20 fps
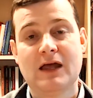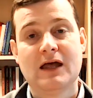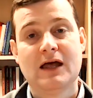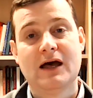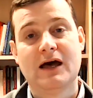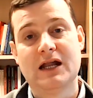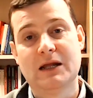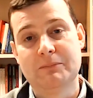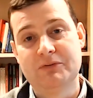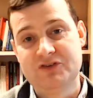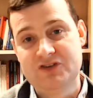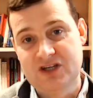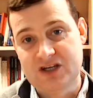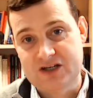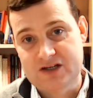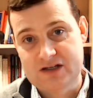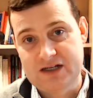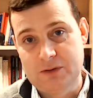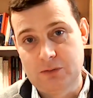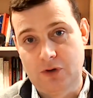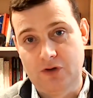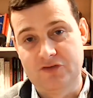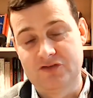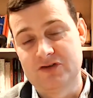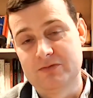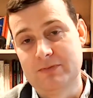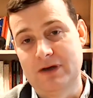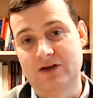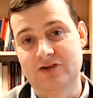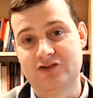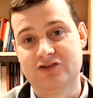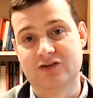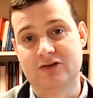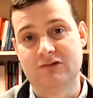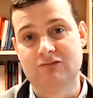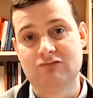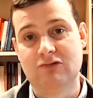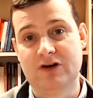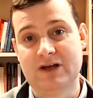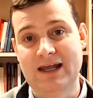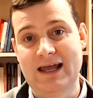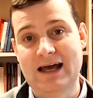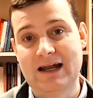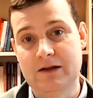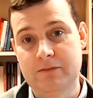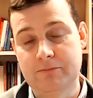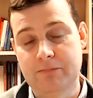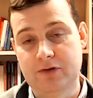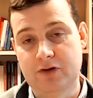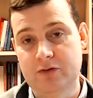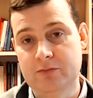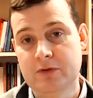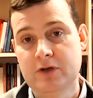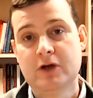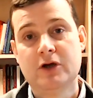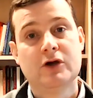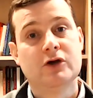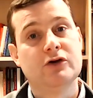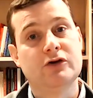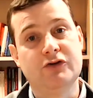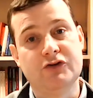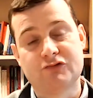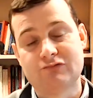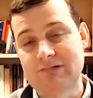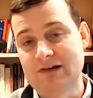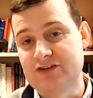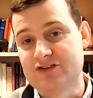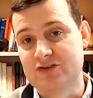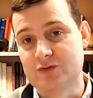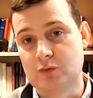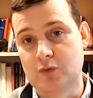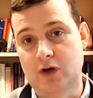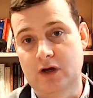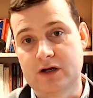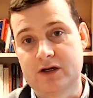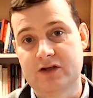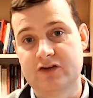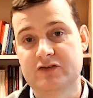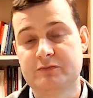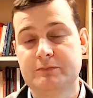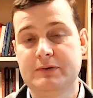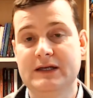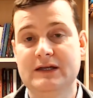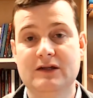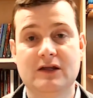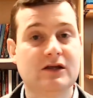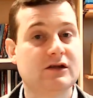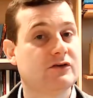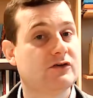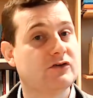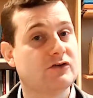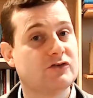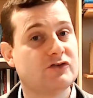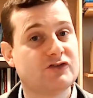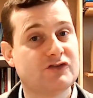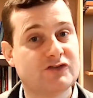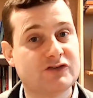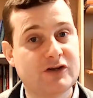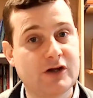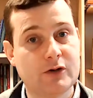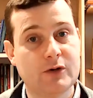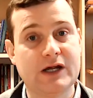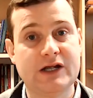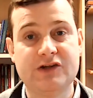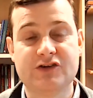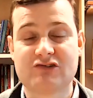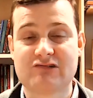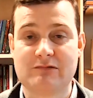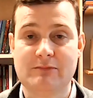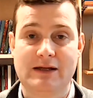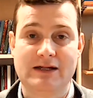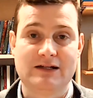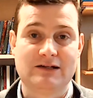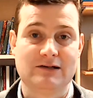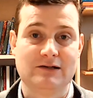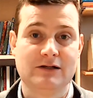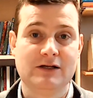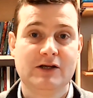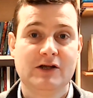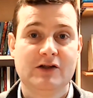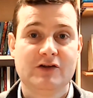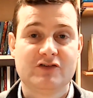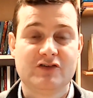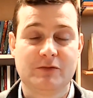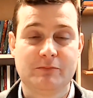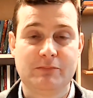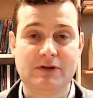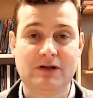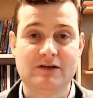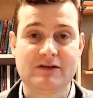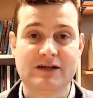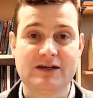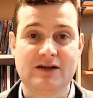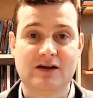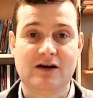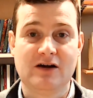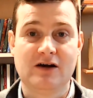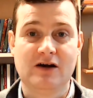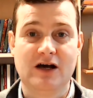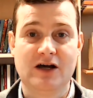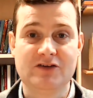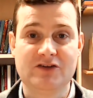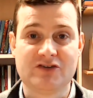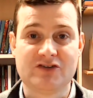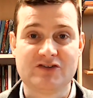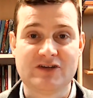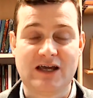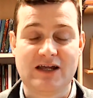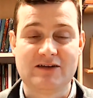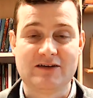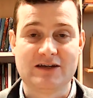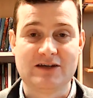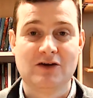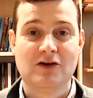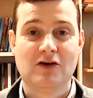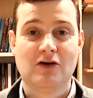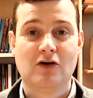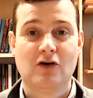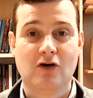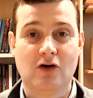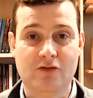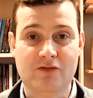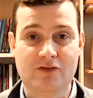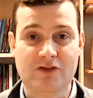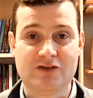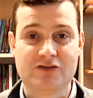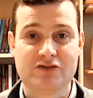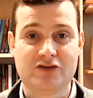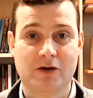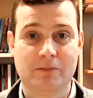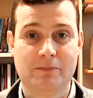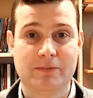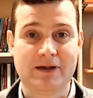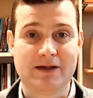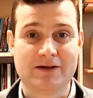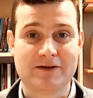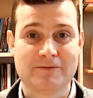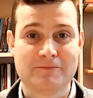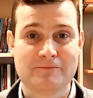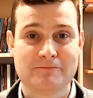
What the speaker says: And I particularly want to mention Ronnie Ellenblum, whose recent work has been so instrumental to building our understanding on this topic.